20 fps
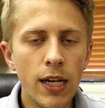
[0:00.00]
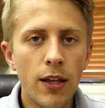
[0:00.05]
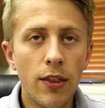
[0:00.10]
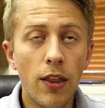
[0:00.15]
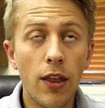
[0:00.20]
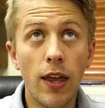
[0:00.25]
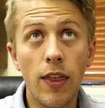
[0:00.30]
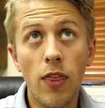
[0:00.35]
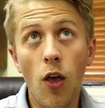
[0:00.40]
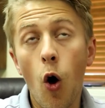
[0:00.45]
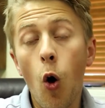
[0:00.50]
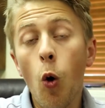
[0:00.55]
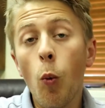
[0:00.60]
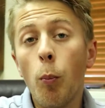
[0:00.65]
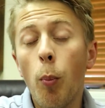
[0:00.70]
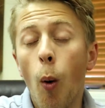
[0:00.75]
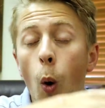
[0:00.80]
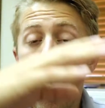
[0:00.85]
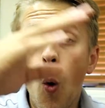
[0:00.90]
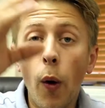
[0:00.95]
And the whole
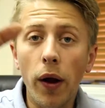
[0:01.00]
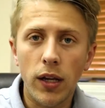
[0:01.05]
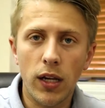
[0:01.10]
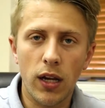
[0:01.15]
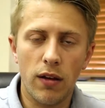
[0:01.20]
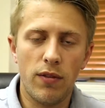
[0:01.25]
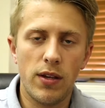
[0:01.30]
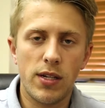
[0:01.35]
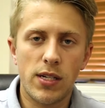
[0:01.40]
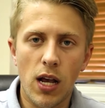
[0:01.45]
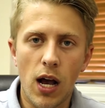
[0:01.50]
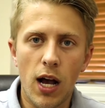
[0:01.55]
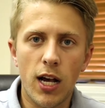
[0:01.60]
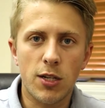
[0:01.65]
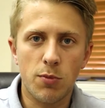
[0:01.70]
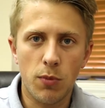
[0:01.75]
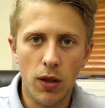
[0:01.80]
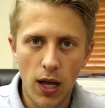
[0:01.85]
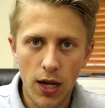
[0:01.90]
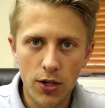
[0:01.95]
point of this
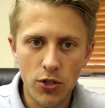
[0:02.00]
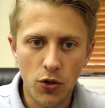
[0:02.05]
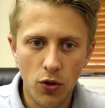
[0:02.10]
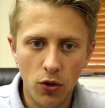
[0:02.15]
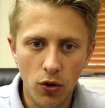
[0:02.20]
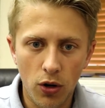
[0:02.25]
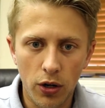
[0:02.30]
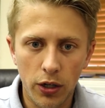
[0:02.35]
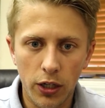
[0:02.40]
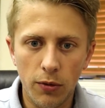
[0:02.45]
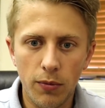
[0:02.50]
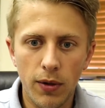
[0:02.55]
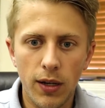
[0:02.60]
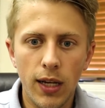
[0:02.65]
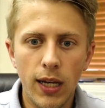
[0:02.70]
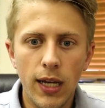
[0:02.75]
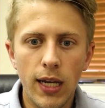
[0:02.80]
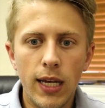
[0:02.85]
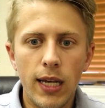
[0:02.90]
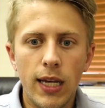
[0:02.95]
cosmological argument
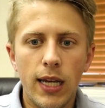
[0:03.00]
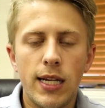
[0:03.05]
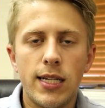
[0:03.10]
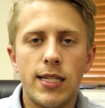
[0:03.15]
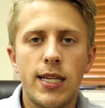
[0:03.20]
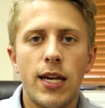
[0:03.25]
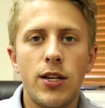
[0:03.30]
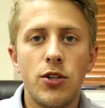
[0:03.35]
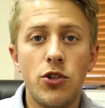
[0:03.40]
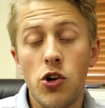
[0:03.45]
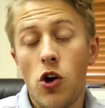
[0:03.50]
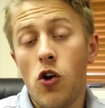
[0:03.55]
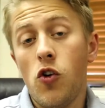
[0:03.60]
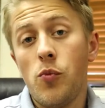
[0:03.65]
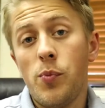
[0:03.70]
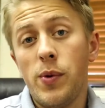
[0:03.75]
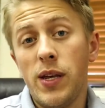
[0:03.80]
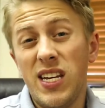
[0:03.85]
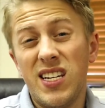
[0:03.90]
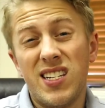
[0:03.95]
is that
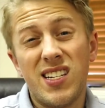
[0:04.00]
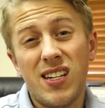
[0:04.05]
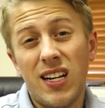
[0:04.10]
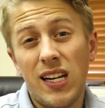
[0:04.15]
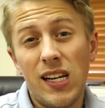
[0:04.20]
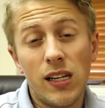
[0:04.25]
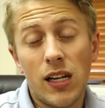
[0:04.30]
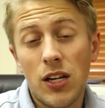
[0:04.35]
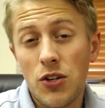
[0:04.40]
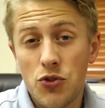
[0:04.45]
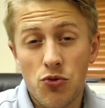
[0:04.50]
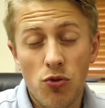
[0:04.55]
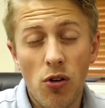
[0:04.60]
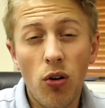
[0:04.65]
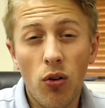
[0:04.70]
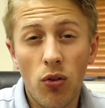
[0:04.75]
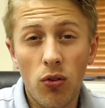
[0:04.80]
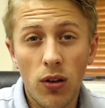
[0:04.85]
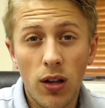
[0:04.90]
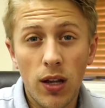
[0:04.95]
Job isn't in
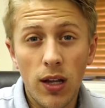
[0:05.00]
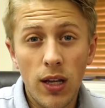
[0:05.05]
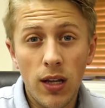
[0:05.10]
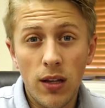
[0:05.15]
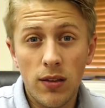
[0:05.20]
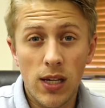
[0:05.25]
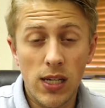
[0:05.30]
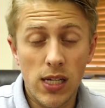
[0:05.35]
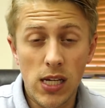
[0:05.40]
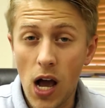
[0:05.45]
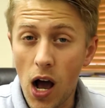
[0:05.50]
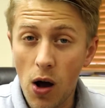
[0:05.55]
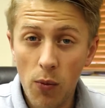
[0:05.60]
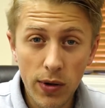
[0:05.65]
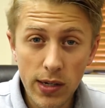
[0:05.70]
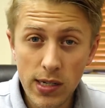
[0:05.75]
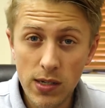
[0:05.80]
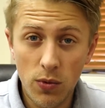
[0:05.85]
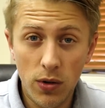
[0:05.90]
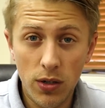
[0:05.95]
control, that
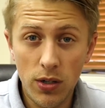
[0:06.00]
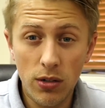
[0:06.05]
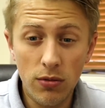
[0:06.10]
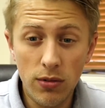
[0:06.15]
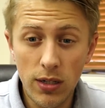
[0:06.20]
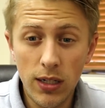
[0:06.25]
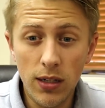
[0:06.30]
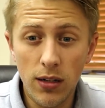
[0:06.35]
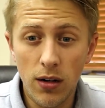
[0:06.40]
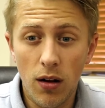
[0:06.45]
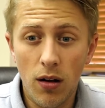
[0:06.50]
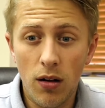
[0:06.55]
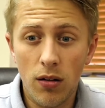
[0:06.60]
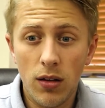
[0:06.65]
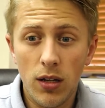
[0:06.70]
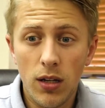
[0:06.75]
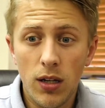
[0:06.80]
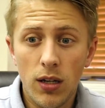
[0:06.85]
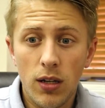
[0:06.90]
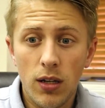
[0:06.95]
Yahweh's the one who did it all,
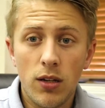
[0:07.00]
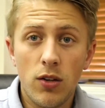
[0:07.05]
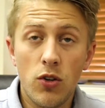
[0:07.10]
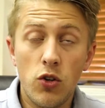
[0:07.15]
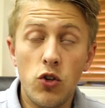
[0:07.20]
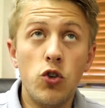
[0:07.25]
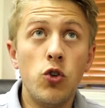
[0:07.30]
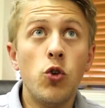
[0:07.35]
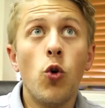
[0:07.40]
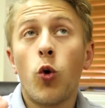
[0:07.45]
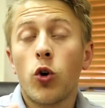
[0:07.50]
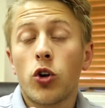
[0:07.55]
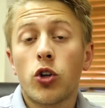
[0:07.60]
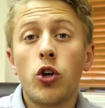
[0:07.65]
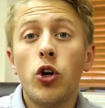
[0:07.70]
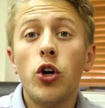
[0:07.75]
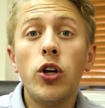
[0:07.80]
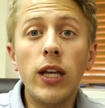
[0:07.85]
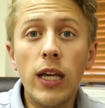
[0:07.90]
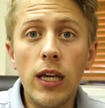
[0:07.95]
nor
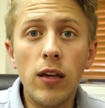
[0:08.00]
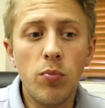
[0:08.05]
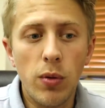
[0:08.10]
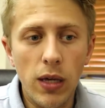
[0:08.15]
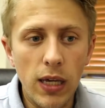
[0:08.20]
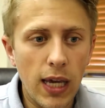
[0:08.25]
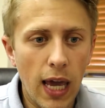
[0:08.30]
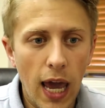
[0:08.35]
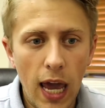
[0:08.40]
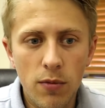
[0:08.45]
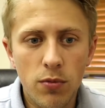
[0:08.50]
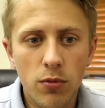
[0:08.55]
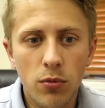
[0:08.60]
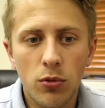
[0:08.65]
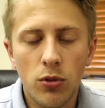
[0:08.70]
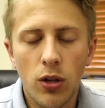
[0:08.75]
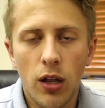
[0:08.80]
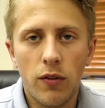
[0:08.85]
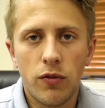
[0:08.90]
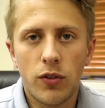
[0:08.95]
could he be
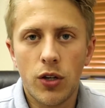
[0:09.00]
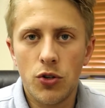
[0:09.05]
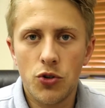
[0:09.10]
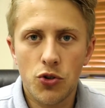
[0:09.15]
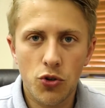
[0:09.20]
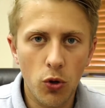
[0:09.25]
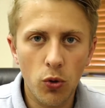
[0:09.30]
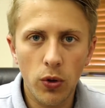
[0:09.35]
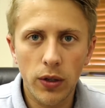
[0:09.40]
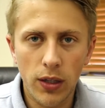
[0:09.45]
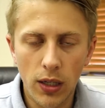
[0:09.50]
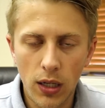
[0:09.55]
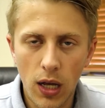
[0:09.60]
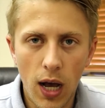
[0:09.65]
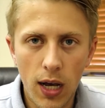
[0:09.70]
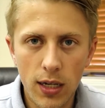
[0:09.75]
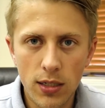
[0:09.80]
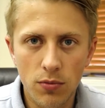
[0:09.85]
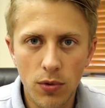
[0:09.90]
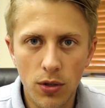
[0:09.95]
capable of controlling the
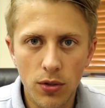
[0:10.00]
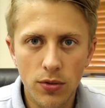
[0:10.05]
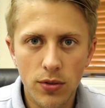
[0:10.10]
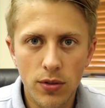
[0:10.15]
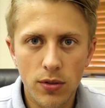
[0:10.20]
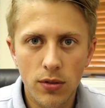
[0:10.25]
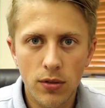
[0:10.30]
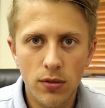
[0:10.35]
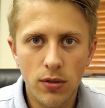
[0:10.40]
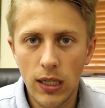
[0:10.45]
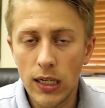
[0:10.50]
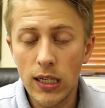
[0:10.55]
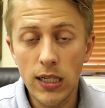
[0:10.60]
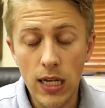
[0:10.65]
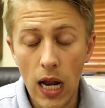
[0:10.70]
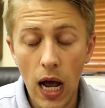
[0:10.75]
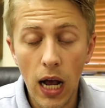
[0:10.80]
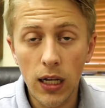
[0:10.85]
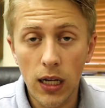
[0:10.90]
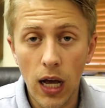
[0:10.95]
cosmos. He's
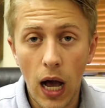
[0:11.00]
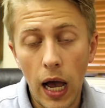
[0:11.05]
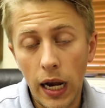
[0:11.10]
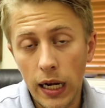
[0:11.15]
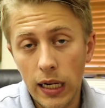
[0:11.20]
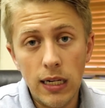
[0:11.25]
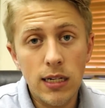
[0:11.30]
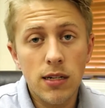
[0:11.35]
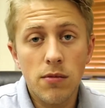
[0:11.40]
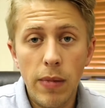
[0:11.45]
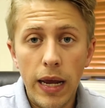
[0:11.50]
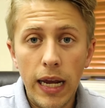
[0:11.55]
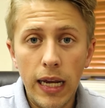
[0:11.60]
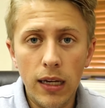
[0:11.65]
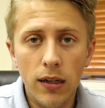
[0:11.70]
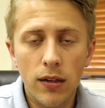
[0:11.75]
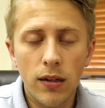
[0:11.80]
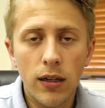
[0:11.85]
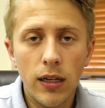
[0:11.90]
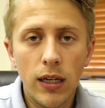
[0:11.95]
not God, he's a
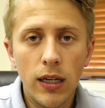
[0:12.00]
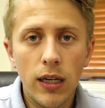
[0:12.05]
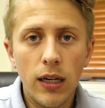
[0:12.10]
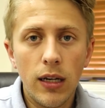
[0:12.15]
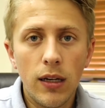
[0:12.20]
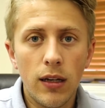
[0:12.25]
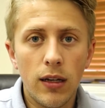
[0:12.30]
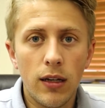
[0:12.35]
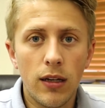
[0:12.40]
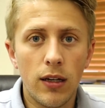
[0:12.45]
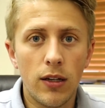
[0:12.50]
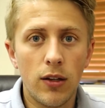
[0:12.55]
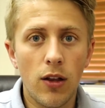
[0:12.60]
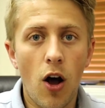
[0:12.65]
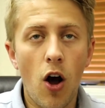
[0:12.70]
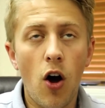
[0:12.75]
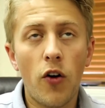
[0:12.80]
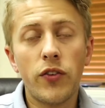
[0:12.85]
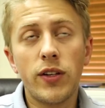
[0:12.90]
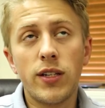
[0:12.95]
man.
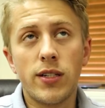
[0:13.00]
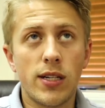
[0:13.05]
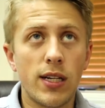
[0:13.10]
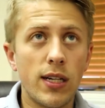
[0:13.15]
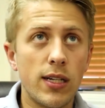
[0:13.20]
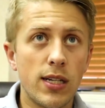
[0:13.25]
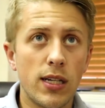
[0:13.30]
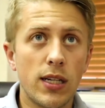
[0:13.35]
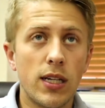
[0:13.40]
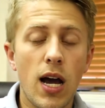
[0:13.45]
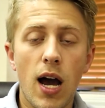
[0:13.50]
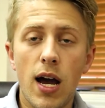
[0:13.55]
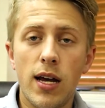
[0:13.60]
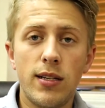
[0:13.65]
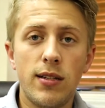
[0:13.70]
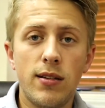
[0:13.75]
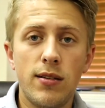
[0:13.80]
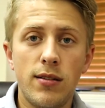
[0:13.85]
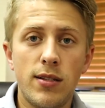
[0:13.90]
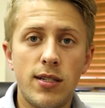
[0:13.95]
All these things that
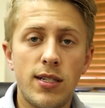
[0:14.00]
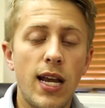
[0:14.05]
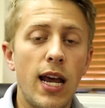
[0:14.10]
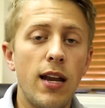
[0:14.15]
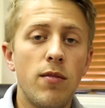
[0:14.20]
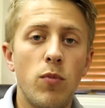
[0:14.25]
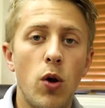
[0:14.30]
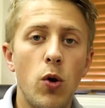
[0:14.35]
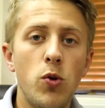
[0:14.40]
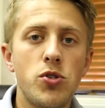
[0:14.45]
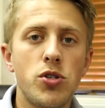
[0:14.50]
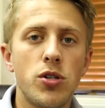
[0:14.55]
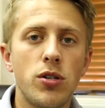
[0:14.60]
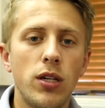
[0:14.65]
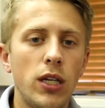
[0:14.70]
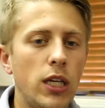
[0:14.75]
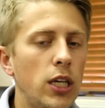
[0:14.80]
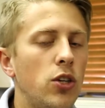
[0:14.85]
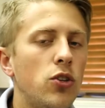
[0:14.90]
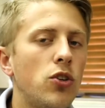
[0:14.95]
God set in motion,
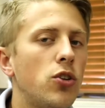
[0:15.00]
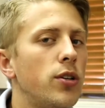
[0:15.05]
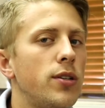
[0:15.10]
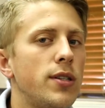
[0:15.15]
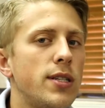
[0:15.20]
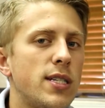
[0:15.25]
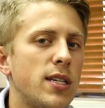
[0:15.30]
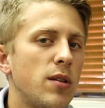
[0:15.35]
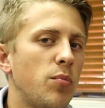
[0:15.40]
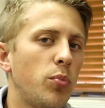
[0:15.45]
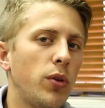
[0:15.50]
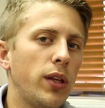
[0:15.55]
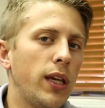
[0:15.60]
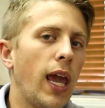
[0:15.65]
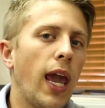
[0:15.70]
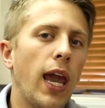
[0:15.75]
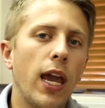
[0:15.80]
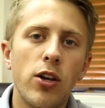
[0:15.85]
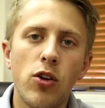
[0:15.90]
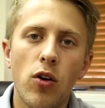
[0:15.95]
he couldn't simply
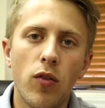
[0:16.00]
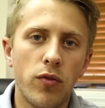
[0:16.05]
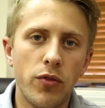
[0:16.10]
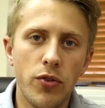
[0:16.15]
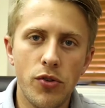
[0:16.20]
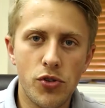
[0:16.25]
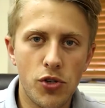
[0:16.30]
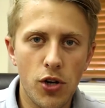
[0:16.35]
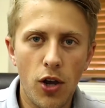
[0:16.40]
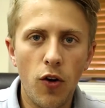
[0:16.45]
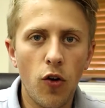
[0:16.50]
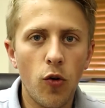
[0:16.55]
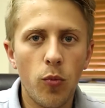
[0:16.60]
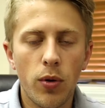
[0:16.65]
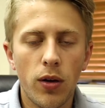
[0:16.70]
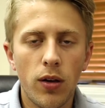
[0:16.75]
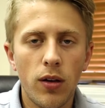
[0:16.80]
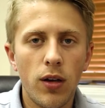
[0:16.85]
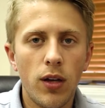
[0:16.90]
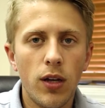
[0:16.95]
hand over to
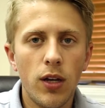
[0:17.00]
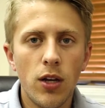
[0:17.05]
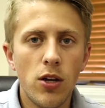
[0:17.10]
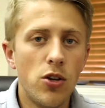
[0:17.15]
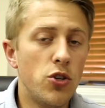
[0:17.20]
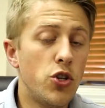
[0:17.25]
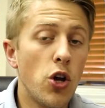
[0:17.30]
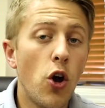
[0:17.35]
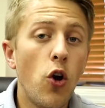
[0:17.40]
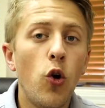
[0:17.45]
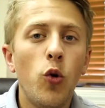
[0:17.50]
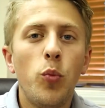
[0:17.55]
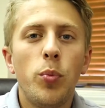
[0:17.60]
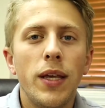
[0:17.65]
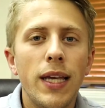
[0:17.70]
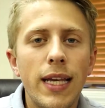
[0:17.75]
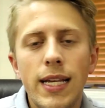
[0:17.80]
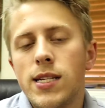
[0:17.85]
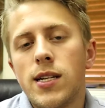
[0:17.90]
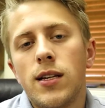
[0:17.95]
Job. Job
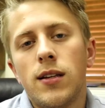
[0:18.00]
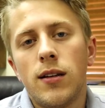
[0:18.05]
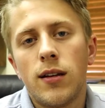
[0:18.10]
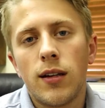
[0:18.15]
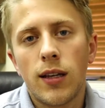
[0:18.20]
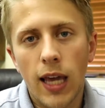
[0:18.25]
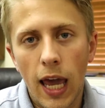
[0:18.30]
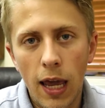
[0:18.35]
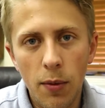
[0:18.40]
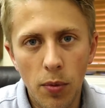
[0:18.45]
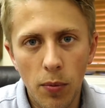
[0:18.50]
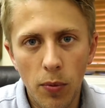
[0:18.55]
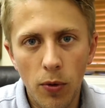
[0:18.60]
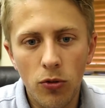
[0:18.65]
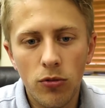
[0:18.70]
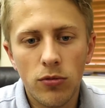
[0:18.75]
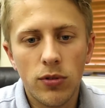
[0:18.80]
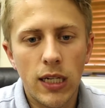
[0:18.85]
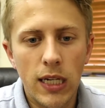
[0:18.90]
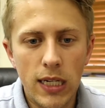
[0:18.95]
isn't capable.
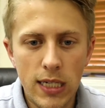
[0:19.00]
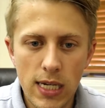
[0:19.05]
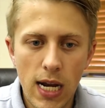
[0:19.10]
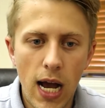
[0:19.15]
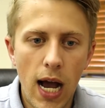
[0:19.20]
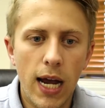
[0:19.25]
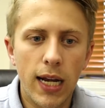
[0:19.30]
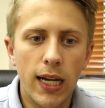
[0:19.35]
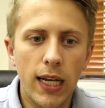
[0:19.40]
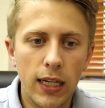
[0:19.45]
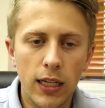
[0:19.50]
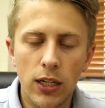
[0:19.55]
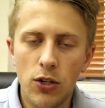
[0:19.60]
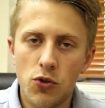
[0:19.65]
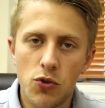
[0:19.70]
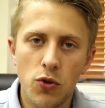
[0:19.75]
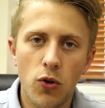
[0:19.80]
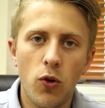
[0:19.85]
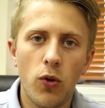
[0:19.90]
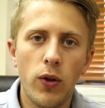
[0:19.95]
He's not in
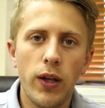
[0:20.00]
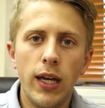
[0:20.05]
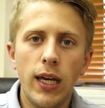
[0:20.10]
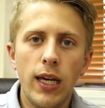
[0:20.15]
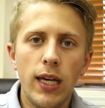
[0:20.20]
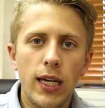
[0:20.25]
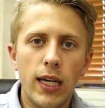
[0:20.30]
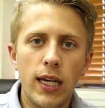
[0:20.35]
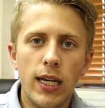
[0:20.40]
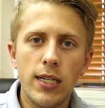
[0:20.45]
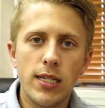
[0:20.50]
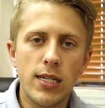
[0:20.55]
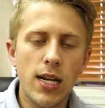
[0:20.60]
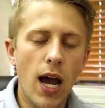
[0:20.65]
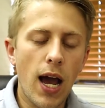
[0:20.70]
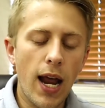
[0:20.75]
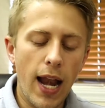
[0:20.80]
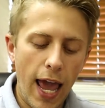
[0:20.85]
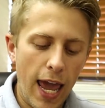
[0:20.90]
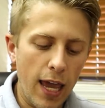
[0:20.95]
control. He's
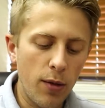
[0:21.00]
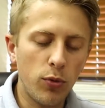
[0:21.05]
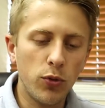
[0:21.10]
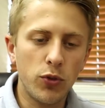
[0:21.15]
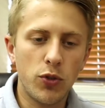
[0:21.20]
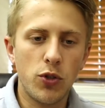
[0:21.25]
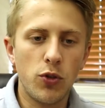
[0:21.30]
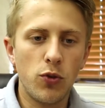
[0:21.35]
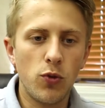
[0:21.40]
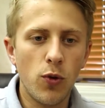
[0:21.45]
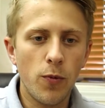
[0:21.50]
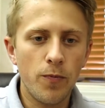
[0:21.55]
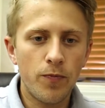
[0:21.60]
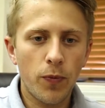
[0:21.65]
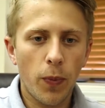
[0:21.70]
not able to